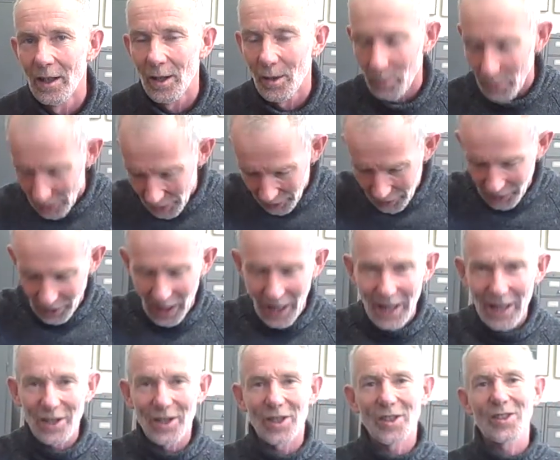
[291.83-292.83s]
But they're dry
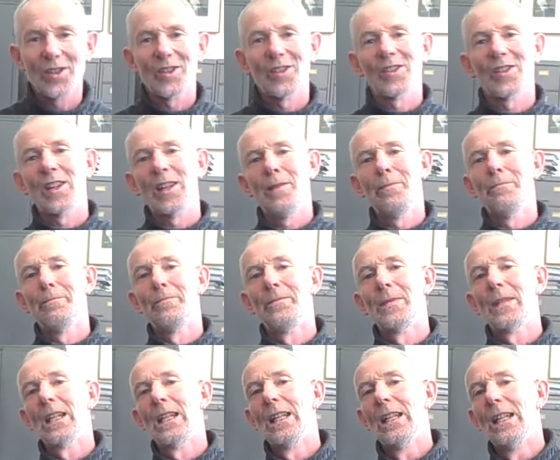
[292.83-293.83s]
just the same,
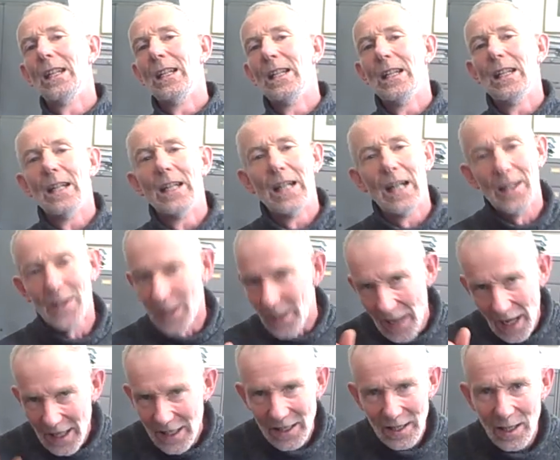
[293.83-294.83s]
and the
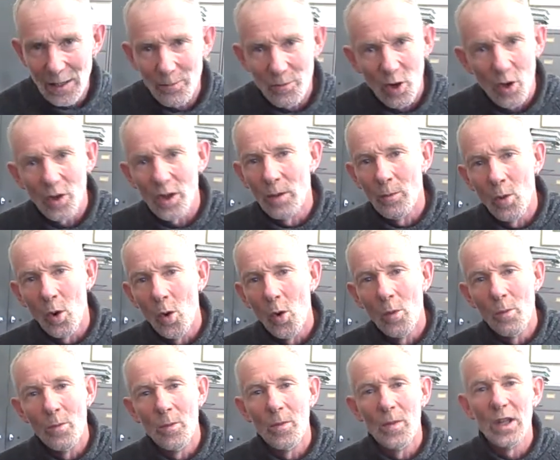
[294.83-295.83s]
night they brought them
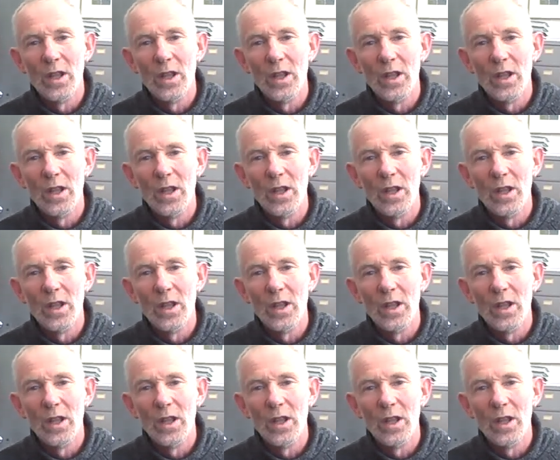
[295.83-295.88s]
home,